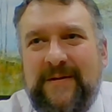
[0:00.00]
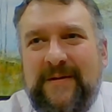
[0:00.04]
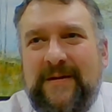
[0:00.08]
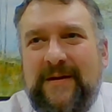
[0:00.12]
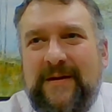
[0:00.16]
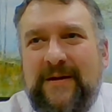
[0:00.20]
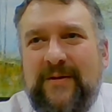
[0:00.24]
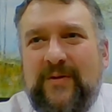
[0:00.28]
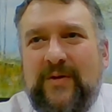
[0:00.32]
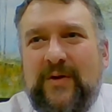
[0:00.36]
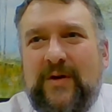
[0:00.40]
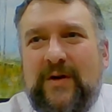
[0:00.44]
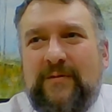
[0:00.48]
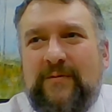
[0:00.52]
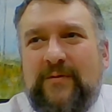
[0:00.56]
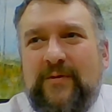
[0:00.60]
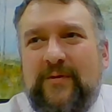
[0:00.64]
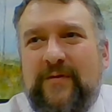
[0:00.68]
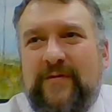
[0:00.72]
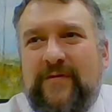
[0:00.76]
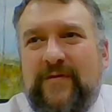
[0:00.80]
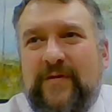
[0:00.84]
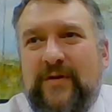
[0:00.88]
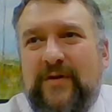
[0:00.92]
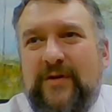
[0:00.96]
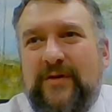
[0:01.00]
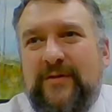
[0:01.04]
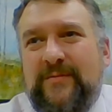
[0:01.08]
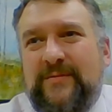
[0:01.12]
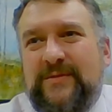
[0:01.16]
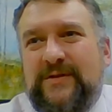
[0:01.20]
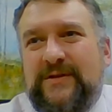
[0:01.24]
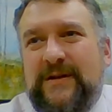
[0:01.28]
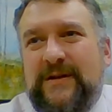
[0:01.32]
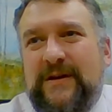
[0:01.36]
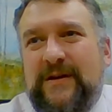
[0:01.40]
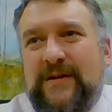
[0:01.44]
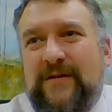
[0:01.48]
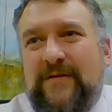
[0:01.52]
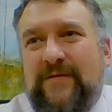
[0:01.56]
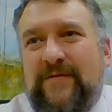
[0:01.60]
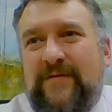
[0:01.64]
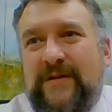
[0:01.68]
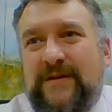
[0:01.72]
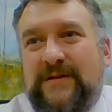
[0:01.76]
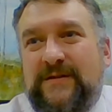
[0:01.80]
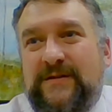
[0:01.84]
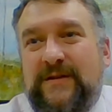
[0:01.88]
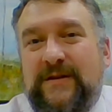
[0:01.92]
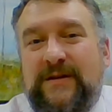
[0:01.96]
He would often refer to himself
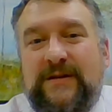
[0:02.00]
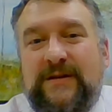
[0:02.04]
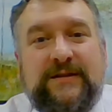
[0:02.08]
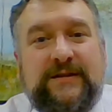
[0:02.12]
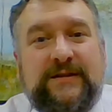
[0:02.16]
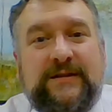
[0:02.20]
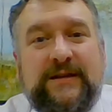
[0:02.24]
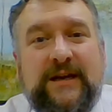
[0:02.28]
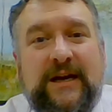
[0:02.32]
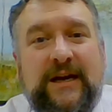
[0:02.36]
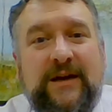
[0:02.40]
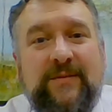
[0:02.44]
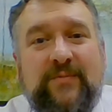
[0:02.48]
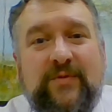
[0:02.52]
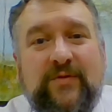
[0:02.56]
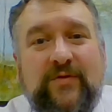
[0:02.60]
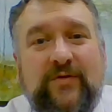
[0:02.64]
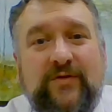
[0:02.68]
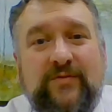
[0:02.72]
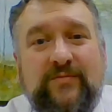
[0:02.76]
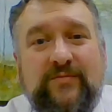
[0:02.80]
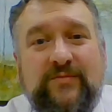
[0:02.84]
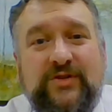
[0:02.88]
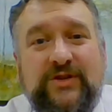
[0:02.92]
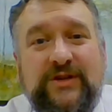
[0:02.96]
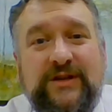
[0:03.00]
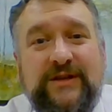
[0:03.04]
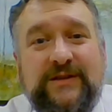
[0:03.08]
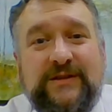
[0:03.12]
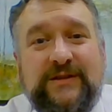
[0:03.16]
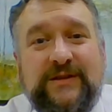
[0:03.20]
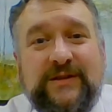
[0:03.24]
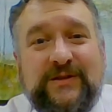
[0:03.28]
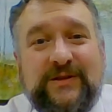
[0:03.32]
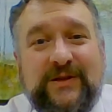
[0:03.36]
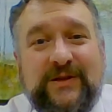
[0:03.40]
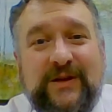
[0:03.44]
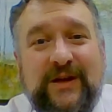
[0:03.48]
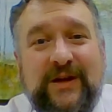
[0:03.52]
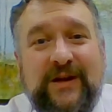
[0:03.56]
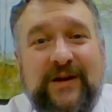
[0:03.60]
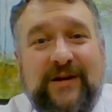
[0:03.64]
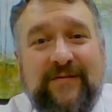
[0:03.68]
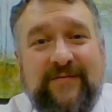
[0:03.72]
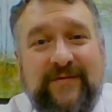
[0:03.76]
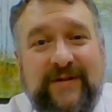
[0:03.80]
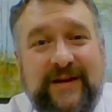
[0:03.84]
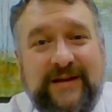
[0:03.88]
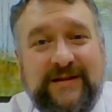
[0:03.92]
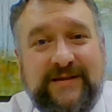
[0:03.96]
as the disciple whom Jesus
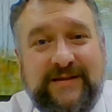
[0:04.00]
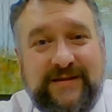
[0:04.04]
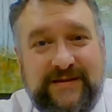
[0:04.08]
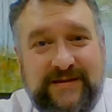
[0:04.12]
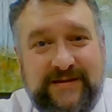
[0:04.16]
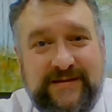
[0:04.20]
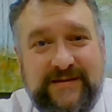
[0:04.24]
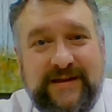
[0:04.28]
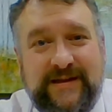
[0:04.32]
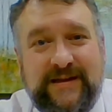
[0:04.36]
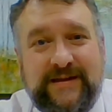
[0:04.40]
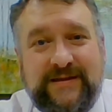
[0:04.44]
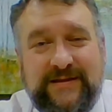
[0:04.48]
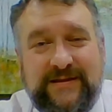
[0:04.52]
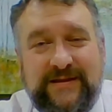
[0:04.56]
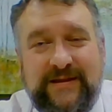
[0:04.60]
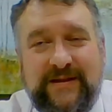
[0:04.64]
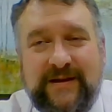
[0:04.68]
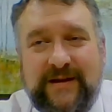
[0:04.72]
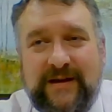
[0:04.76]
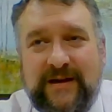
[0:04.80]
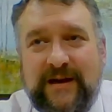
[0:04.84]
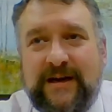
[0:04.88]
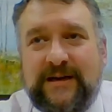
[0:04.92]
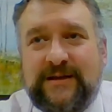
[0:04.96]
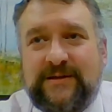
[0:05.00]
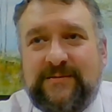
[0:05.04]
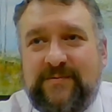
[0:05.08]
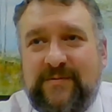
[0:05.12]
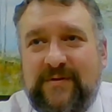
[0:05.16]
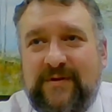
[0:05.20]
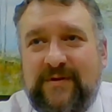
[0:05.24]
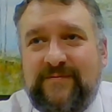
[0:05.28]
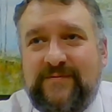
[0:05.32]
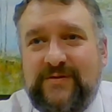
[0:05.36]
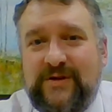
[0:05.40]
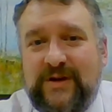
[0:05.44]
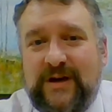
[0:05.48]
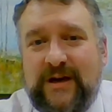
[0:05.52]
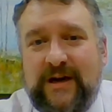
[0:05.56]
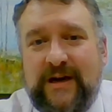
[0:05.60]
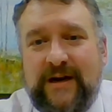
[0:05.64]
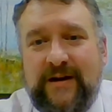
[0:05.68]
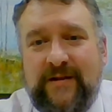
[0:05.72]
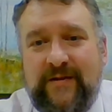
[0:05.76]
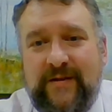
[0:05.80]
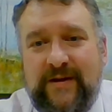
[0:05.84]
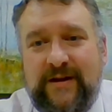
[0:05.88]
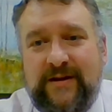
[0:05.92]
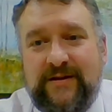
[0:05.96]
loved. That's in the Gospel of
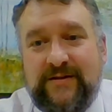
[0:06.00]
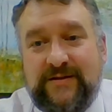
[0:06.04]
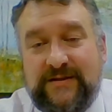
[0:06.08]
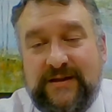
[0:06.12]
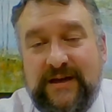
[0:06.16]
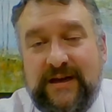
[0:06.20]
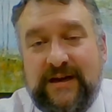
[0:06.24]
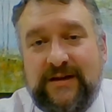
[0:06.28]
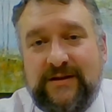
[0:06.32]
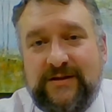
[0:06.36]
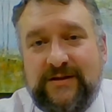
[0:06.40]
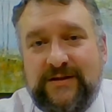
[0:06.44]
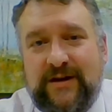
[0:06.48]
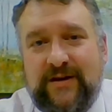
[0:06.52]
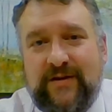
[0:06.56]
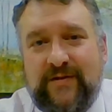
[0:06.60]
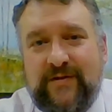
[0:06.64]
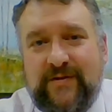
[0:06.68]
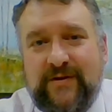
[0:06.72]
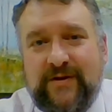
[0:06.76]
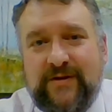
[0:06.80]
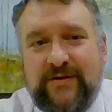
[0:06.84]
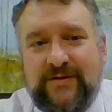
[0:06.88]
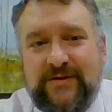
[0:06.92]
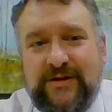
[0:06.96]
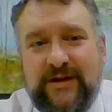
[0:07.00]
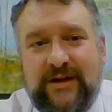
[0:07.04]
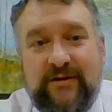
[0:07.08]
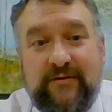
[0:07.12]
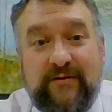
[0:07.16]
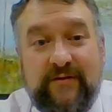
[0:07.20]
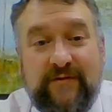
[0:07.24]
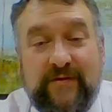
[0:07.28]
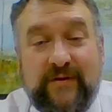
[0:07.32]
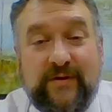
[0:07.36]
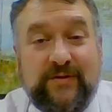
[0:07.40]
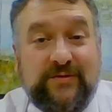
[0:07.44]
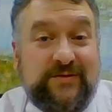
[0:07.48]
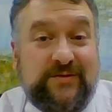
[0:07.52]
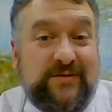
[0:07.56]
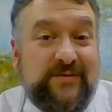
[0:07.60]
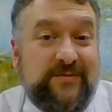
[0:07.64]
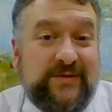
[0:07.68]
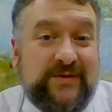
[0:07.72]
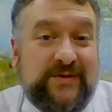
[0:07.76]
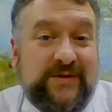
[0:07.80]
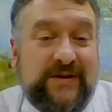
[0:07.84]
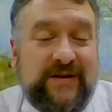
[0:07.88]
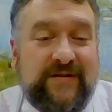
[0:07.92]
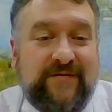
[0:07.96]
John, and then in 2 John and 3 John, he refers to
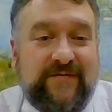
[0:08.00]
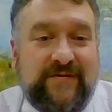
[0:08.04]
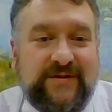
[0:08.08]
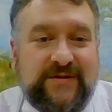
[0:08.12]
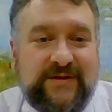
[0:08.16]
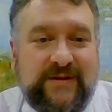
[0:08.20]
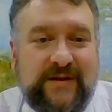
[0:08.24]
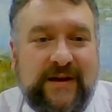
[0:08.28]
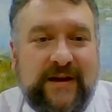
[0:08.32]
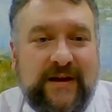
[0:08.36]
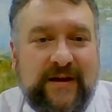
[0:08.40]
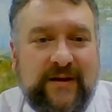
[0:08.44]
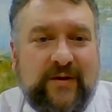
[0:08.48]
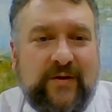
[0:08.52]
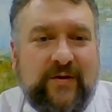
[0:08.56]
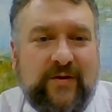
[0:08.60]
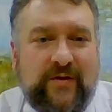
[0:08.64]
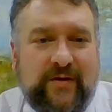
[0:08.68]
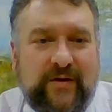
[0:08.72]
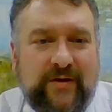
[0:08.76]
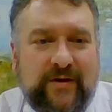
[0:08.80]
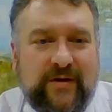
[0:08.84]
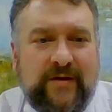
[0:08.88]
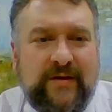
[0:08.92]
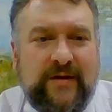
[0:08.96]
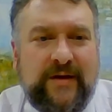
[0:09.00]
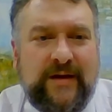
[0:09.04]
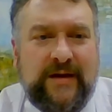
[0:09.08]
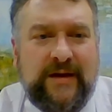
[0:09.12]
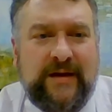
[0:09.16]
himself as the elder.